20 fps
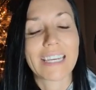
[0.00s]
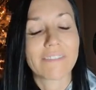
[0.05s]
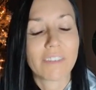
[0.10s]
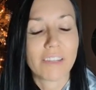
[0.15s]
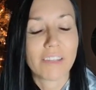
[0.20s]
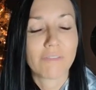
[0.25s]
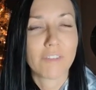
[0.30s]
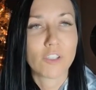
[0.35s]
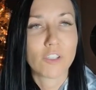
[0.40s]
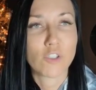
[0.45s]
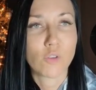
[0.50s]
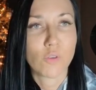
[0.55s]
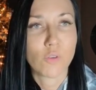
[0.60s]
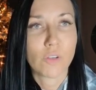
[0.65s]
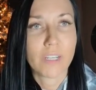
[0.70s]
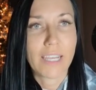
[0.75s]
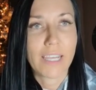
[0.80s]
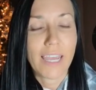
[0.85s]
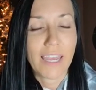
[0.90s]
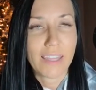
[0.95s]
of
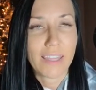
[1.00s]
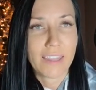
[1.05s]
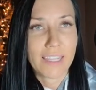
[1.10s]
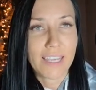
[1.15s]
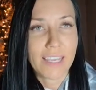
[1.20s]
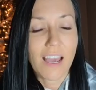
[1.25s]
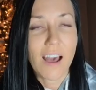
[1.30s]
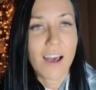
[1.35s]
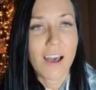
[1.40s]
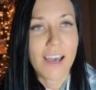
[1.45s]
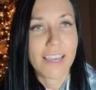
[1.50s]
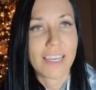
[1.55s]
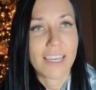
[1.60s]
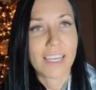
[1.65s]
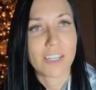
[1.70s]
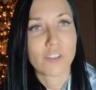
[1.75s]
inventory and the high